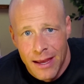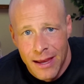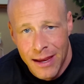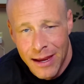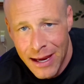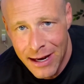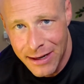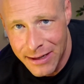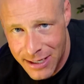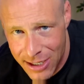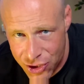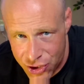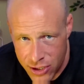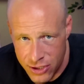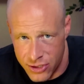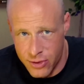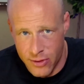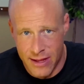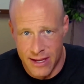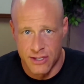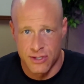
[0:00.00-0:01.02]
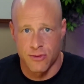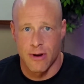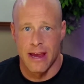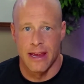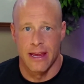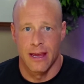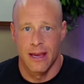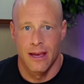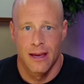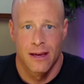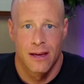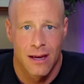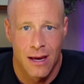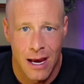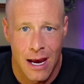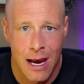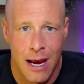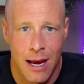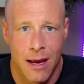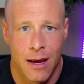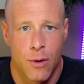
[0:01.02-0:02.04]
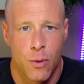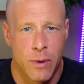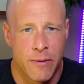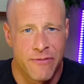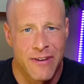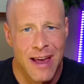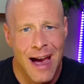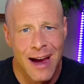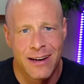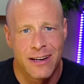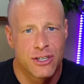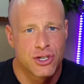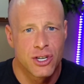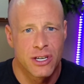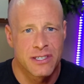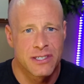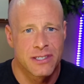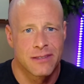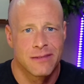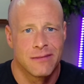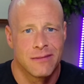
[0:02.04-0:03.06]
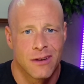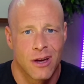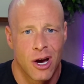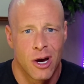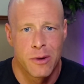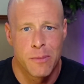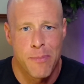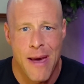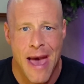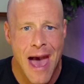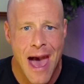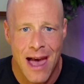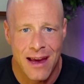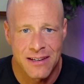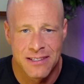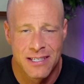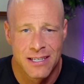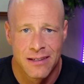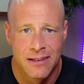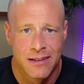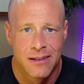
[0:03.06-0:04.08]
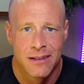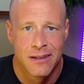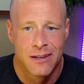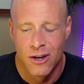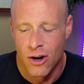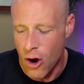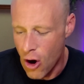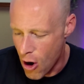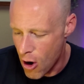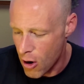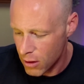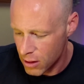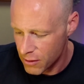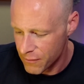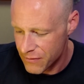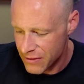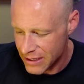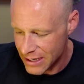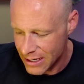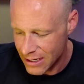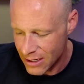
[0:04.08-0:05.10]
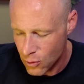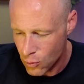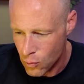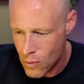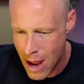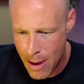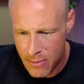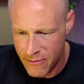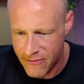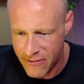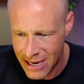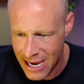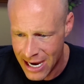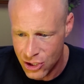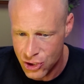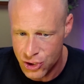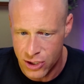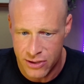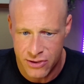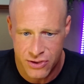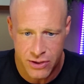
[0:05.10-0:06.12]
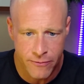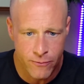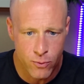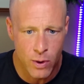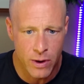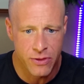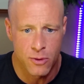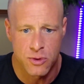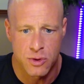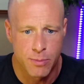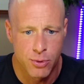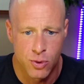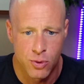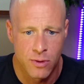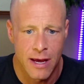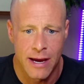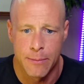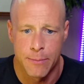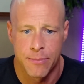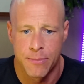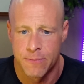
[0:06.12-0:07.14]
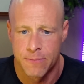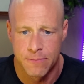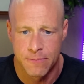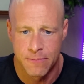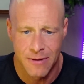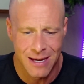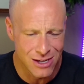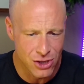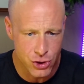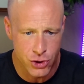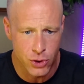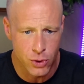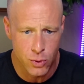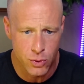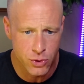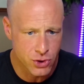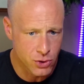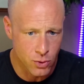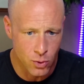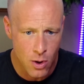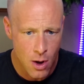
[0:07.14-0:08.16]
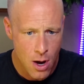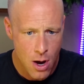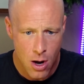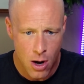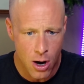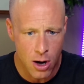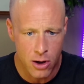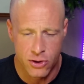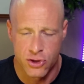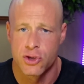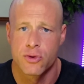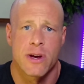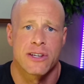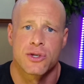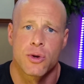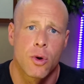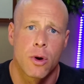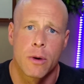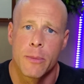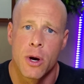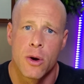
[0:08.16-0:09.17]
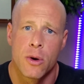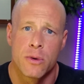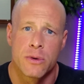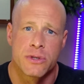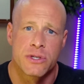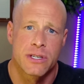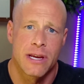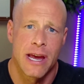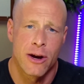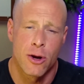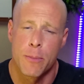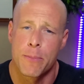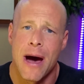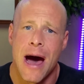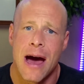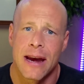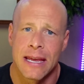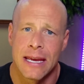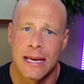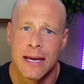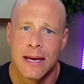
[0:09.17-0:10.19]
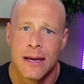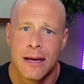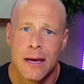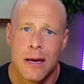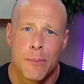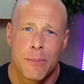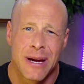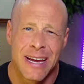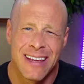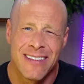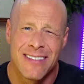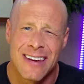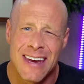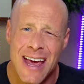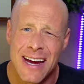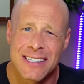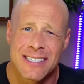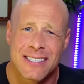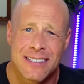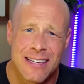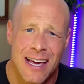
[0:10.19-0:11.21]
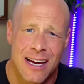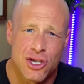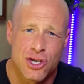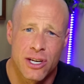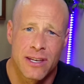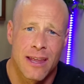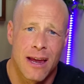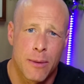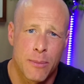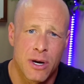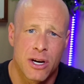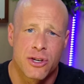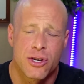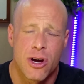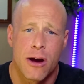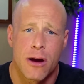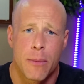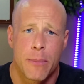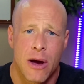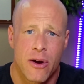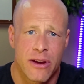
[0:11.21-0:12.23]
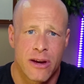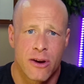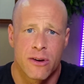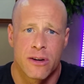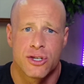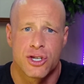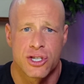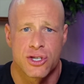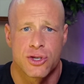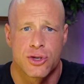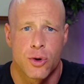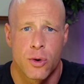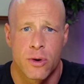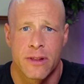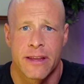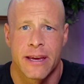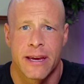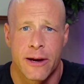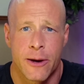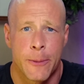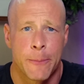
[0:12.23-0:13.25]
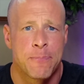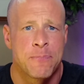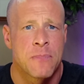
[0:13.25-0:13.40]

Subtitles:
in addition to this, right, we've kind of just unpacked all of the ramifications of what those blue light can do to our stress hormones and our body. But in the next section that I'm going to talk about here and just shortly here,